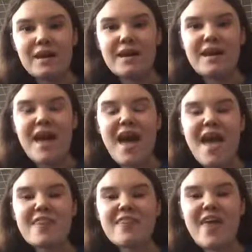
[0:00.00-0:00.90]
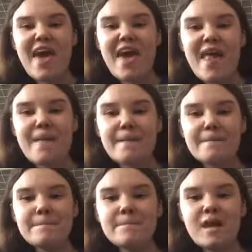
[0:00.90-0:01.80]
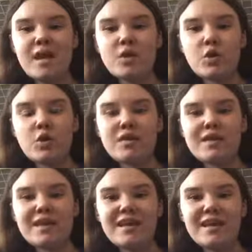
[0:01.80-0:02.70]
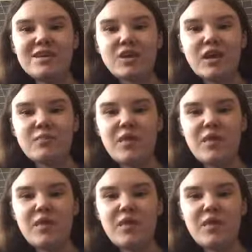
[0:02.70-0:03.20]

a and then and of course he tries,